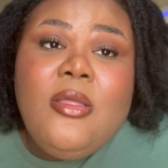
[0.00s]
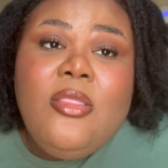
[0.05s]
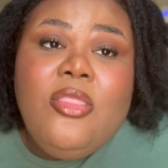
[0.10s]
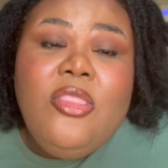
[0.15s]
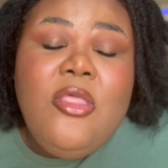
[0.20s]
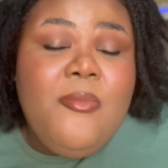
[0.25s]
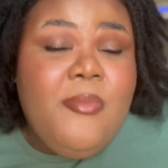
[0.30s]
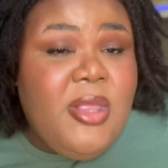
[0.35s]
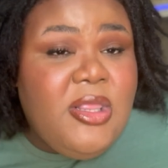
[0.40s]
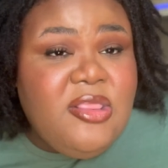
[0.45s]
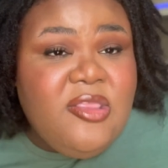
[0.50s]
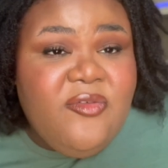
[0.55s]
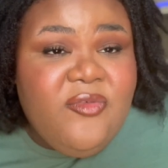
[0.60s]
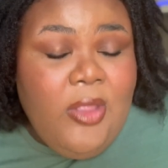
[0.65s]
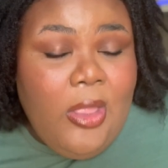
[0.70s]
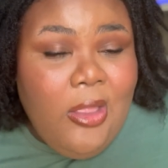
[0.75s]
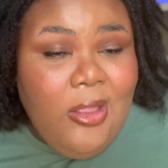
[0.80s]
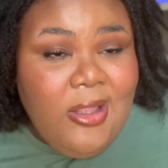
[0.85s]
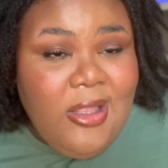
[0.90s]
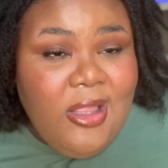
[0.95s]
the month of
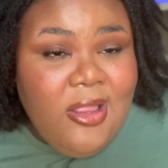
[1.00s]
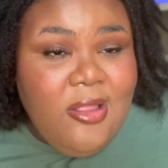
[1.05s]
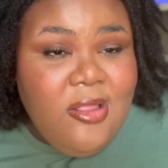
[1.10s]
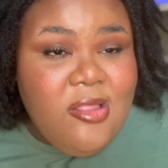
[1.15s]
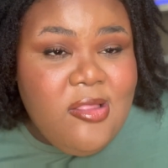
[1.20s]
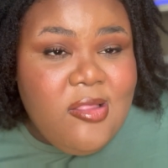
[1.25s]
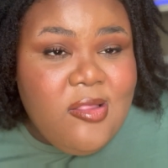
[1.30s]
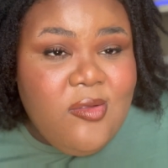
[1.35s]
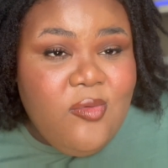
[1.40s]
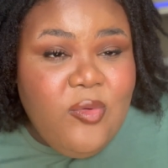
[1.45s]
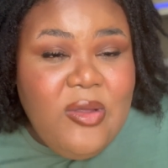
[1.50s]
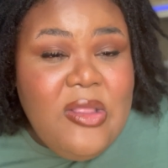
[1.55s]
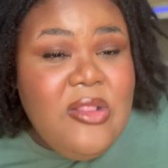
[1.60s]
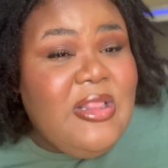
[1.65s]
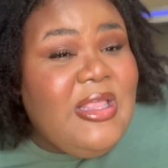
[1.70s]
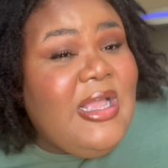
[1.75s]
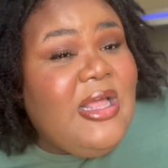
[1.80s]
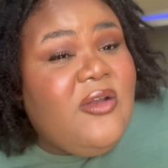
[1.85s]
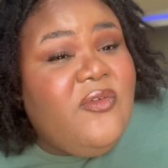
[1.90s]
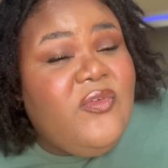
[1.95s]
August. We
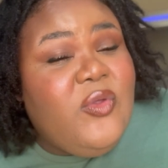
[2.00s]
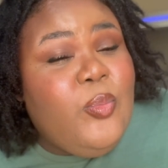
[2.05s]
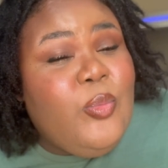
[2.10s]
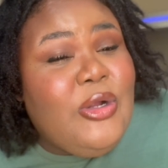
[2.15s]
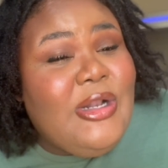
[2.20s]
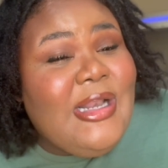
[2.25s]
only got a few more